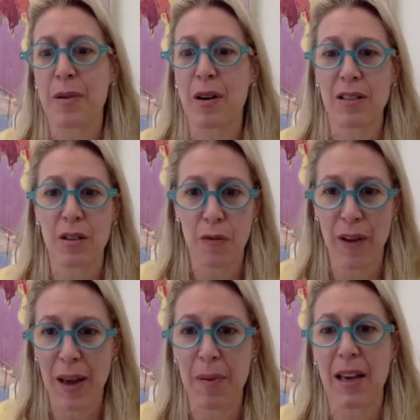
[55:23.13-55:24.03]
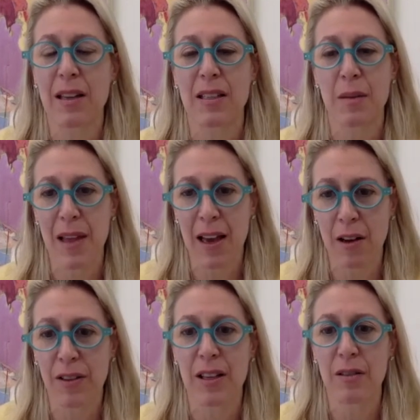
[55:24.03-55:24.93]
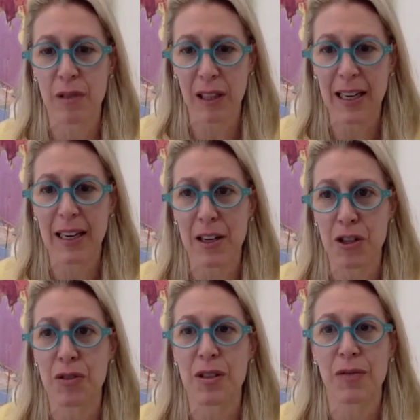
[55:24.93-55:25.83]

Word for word: but also vaping and some of the health related issues.